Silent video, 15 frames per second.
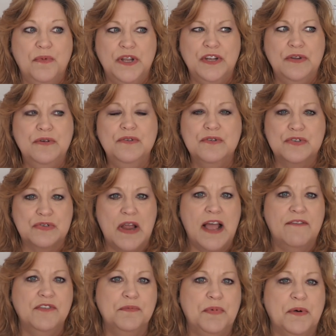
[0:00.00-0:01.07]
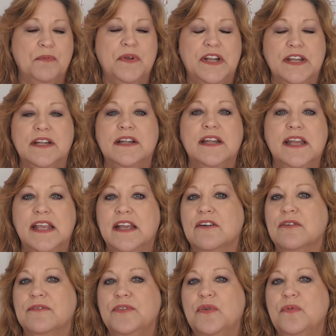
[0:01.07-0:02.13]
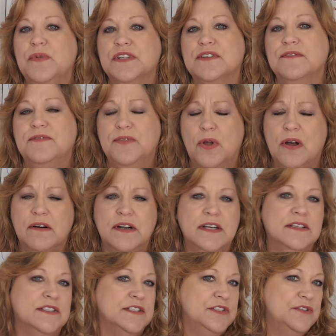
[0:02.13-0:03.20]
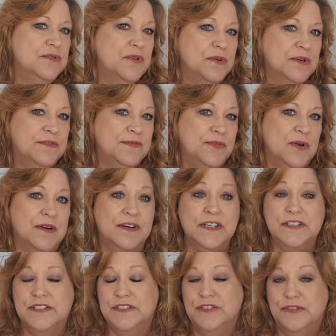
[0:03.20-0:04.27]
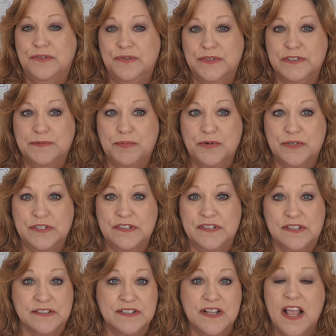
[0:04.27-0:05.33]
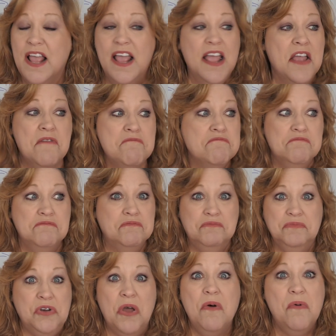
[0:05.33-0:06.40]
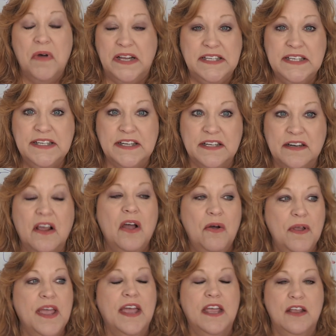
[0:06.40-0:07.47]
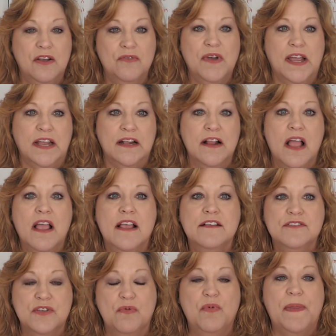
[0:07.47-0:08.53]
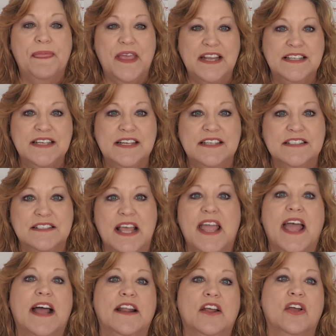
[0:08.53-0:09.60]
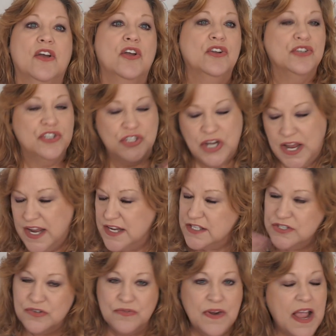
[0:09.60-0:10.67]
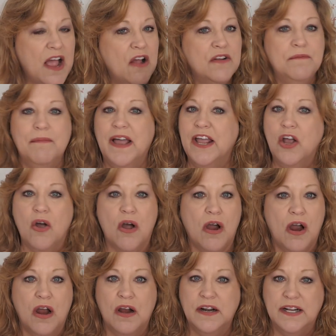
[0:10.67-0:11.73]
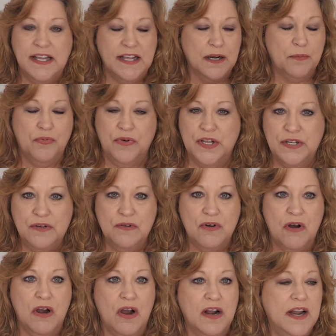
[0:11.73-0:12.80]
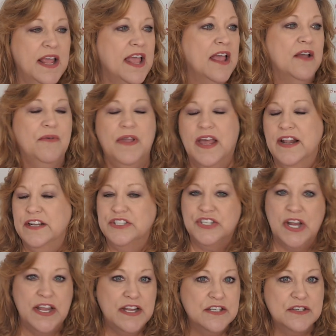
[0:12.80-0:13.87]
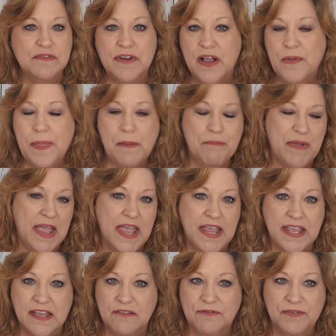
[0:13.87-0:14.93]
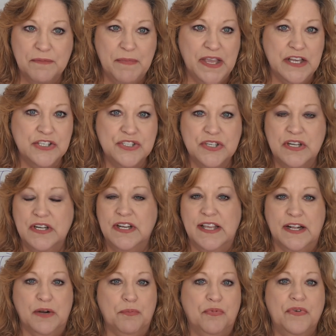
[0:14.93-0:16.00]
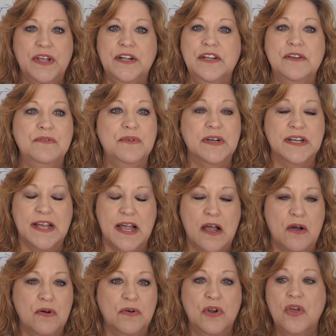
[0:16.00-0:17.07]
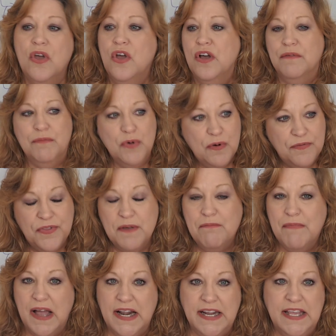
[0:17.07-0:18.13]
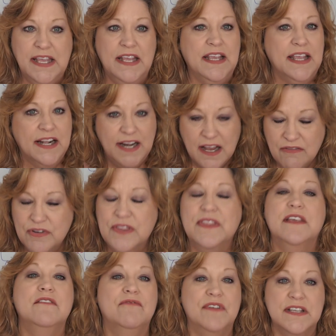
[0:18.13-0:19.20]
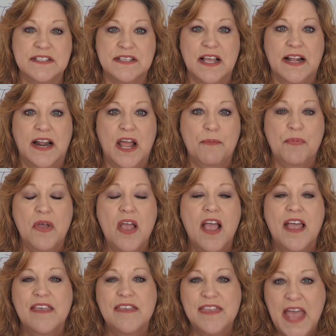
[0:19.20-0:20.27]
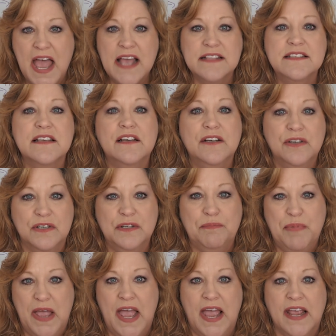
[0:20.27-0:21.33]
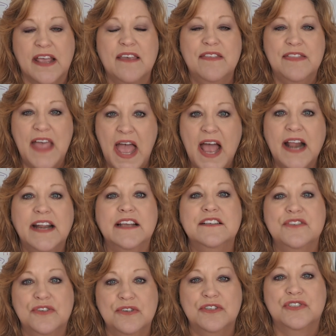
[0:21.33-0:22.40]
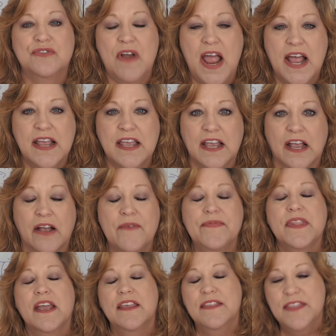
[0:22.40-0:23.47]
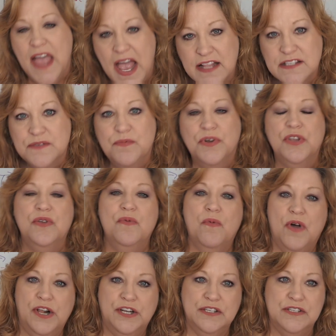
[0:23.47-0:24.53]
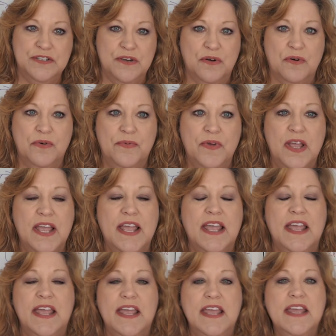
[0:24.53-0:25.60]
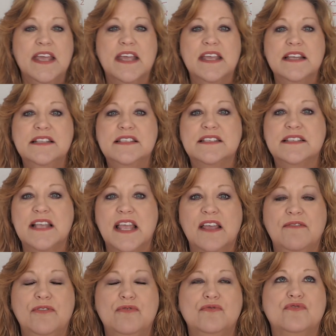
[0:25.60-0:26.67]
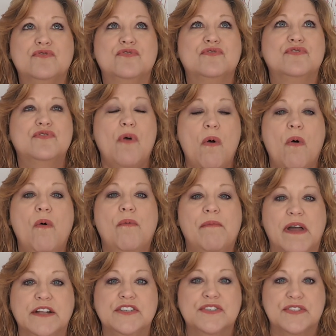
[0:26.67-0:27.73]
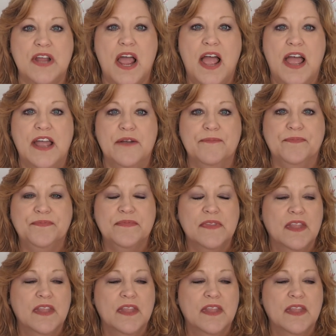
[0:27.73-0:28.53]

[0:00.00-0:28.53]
We knew you traveled, but we didn't hear if you went to Florida. Did you go to Florida? Did you do this purchase? No, I didn't. Okay, great. So what they did is they had to change around my card, get a brand new card. We had to change around the bank information, get a brand new account, move the money, get everything reset up. That's a good bank. That is good tracking. That's what you want to do. It can save you so much time.